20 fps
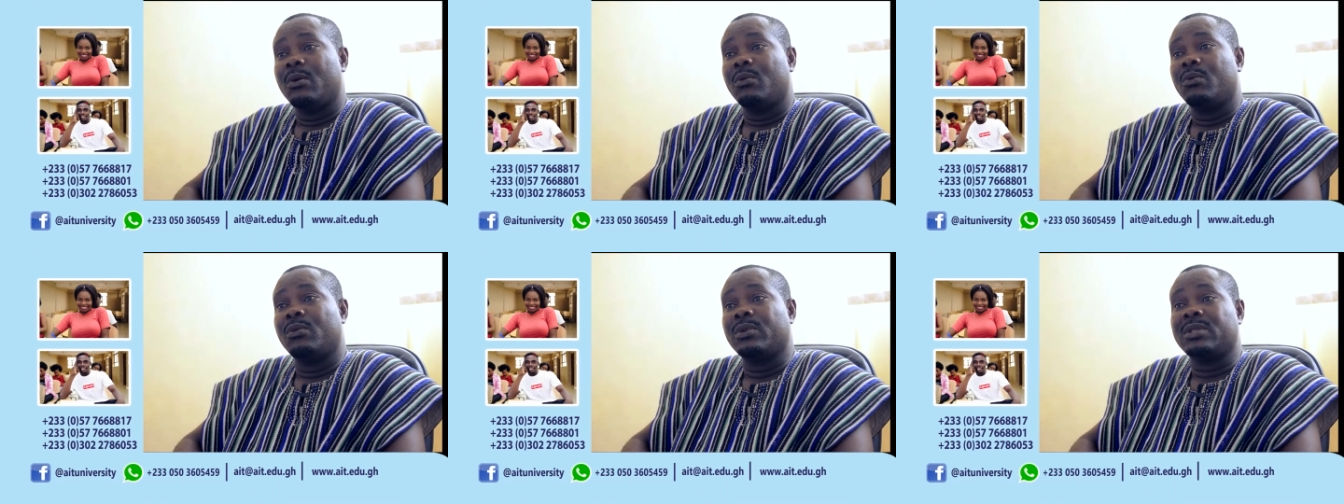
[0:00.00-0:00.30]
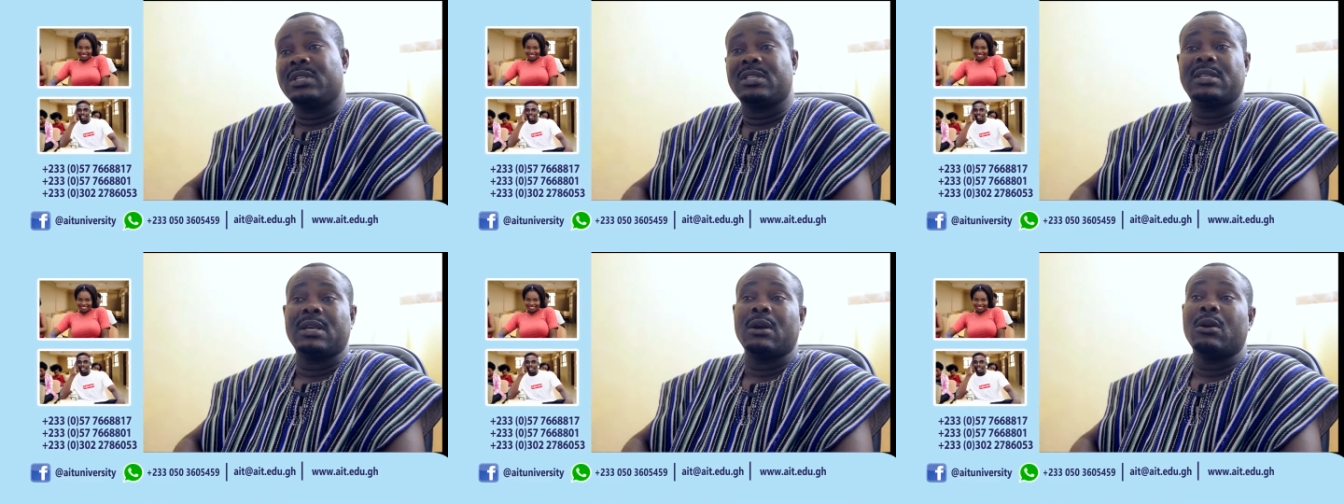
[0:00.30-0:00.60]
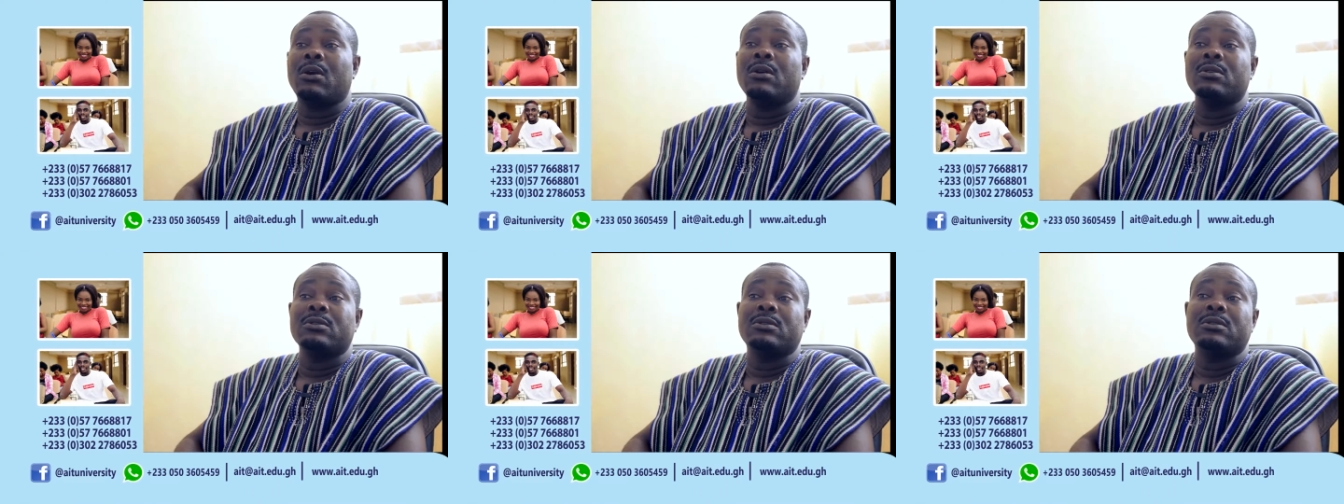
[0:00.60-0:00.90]
which is a
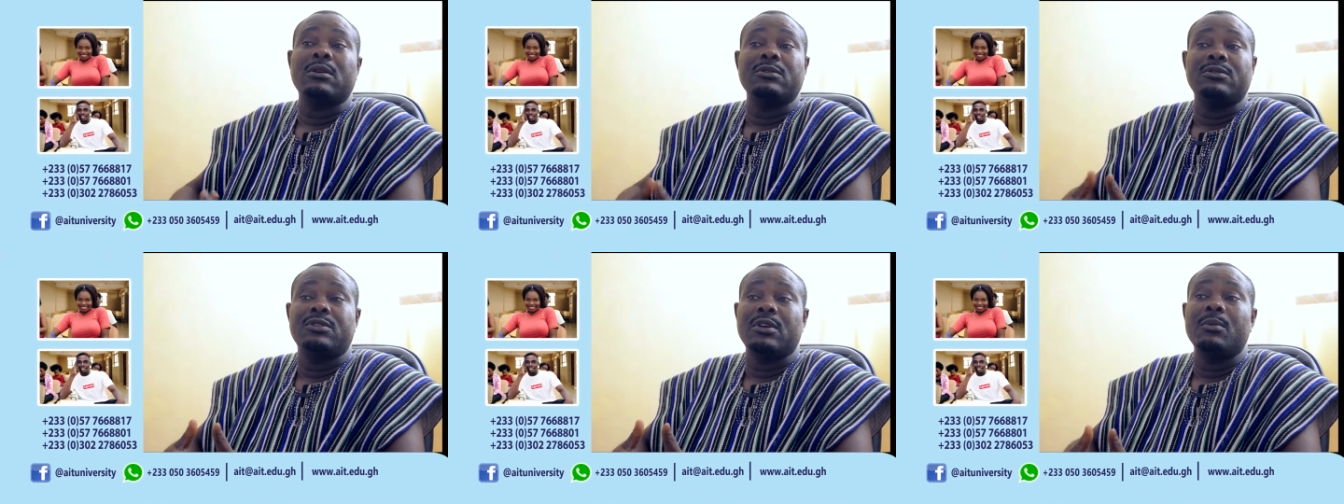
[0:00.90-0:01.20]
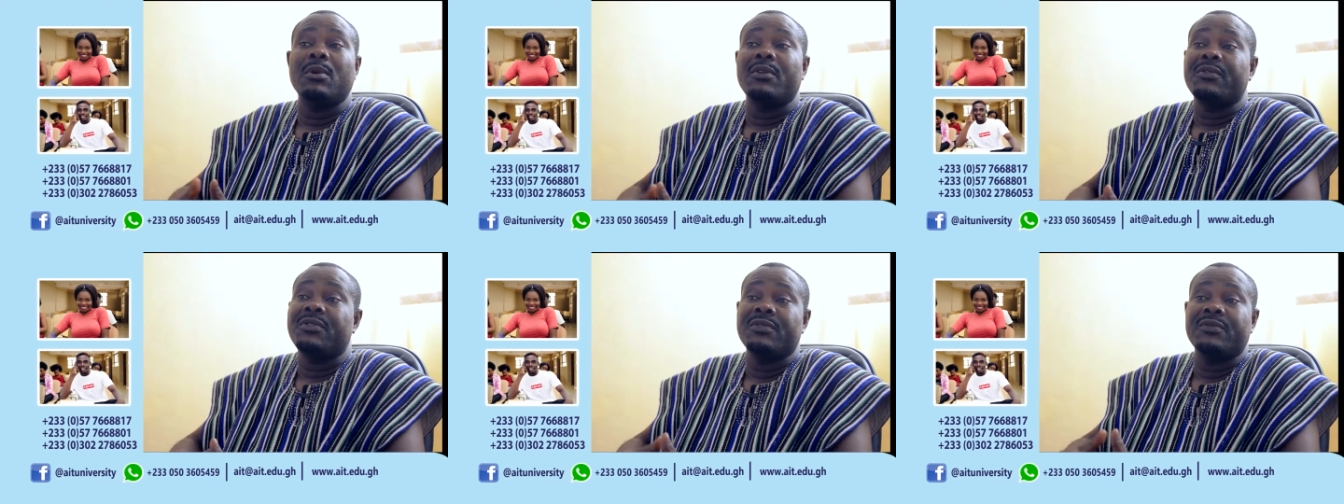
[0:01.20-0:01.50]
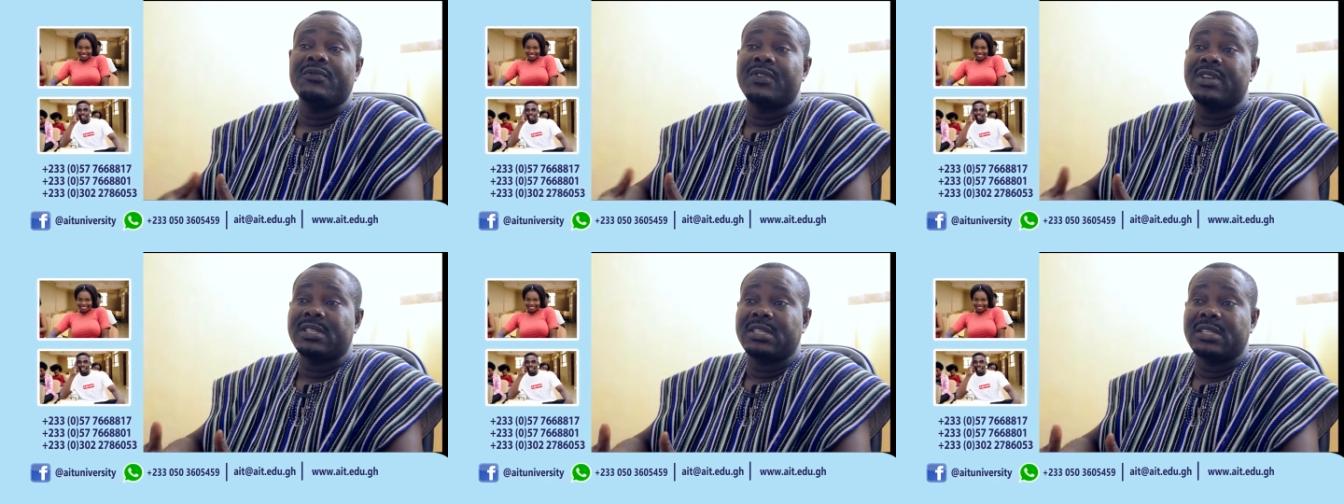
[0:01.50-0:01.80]
consortium of
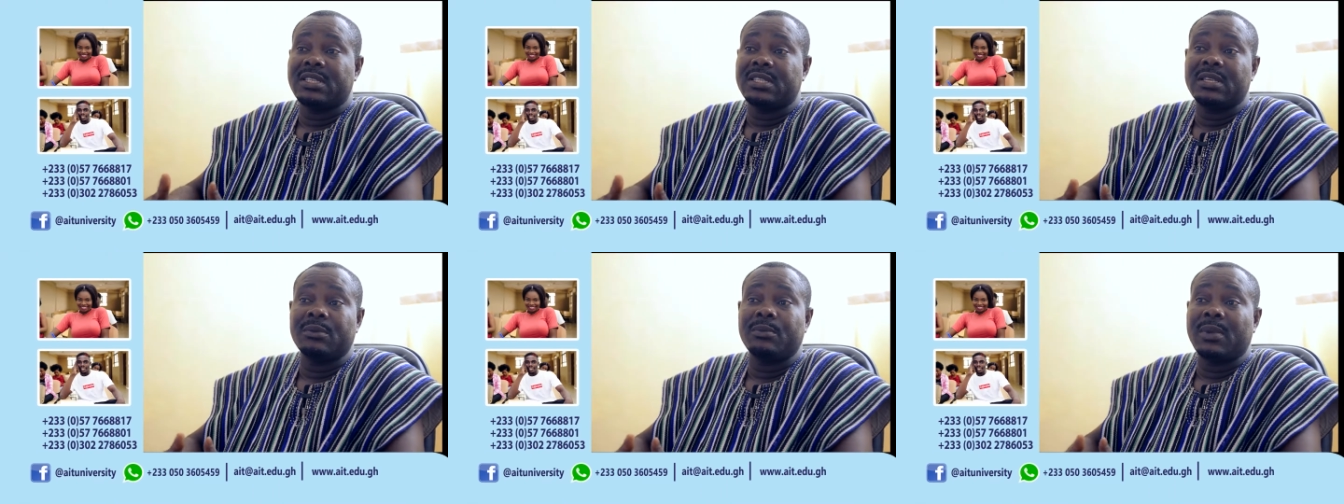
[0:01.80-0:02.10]
universities in